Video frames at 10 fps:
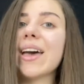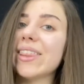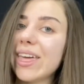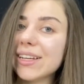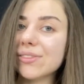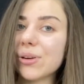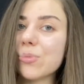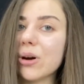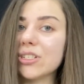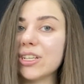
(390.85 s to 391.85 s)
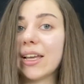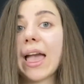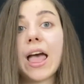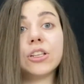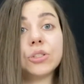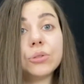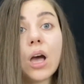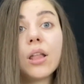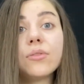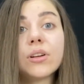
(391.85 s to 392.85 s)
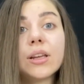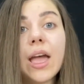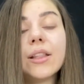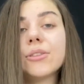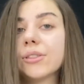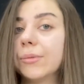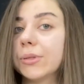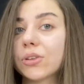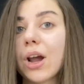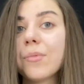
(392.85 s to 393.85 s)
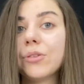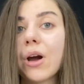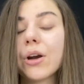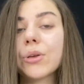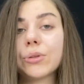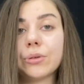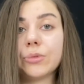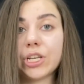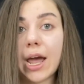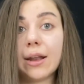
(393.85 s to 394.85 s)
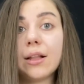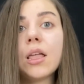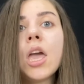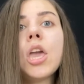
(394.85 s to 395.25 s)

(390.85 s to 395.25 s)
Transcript: Thanks for watching, and do not forget to subscribe to our YouTube channel